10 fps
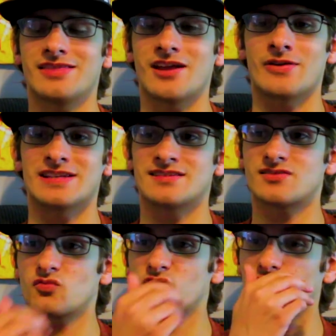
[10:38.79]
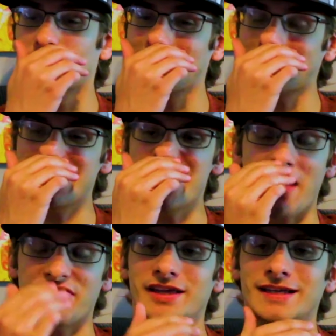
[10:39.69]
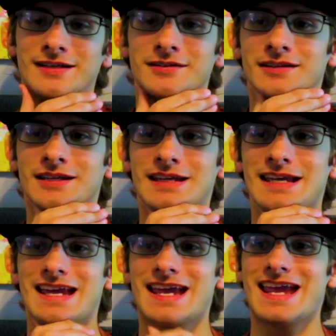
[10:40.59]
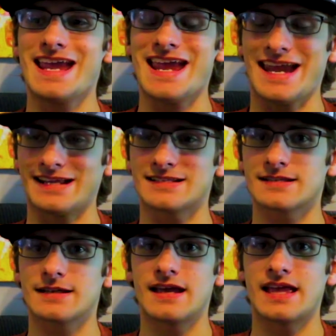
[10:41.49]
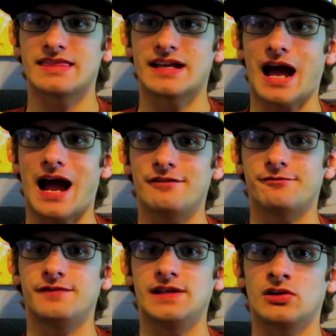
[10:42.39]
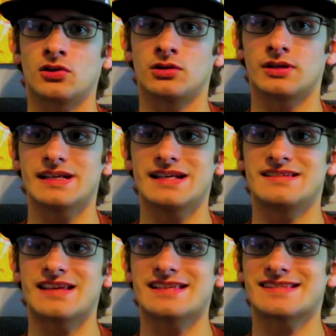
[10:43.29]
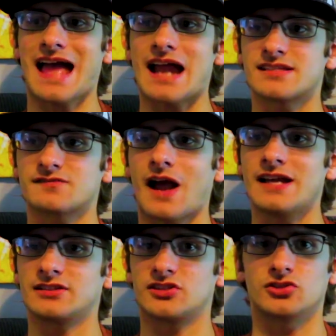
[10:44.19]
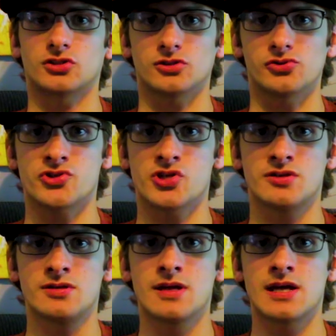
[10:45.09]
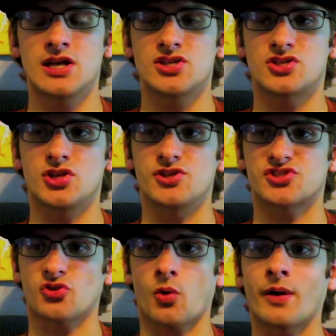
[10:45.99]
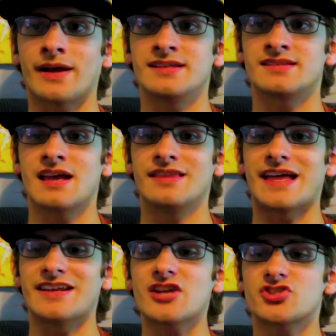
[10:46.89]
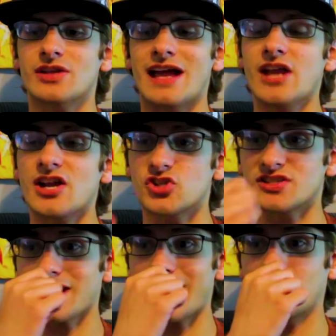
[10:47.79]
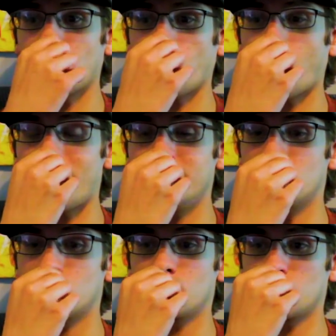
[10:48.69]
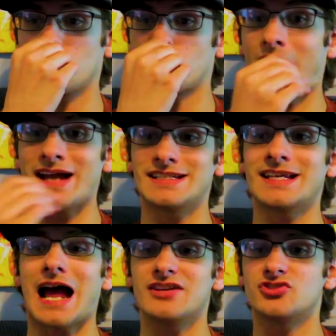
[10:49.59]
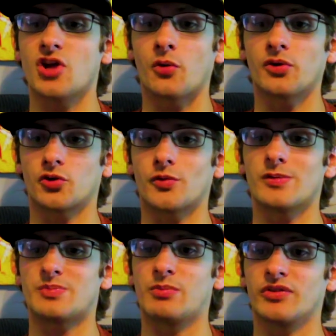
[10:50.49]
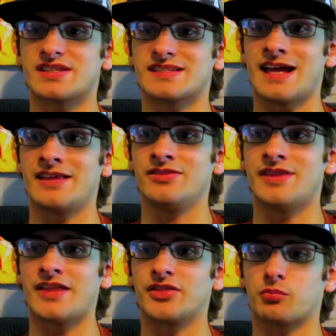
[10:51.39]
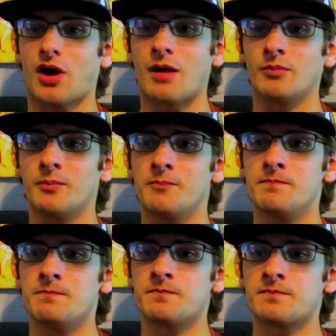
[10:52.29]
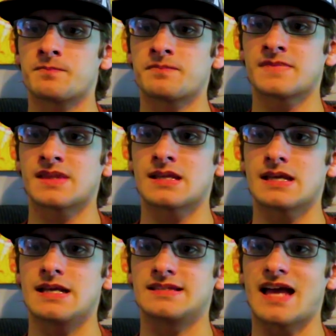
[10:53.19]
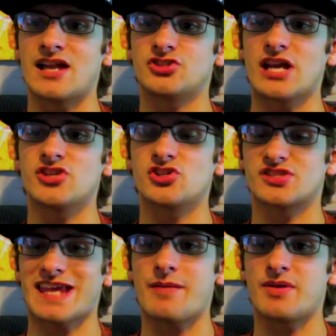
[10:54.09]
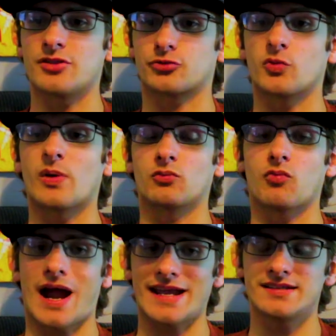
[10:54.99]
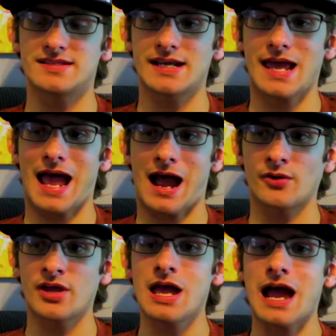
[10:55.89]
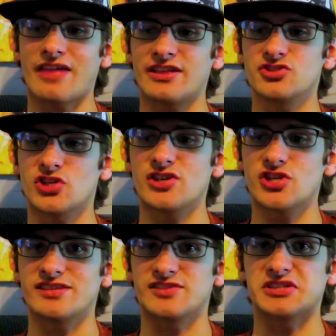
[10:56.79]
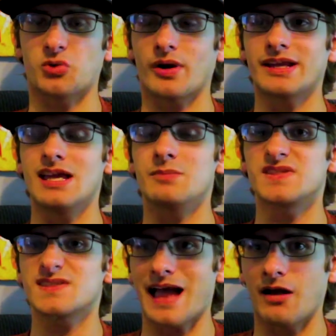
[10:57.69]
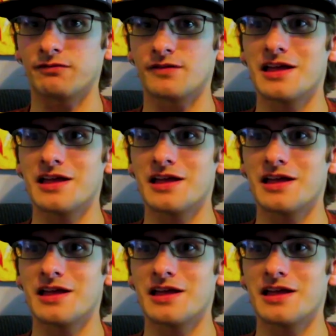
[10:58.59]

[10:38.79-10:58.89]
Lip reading: There is really nothing in it that I feel is a satisfying conclusion to the stories. Not just like what Ryan did. I don't agree with people that said that the problem is that JJ just came in and threw what Ryan did out. I think JJ is ignoring himself.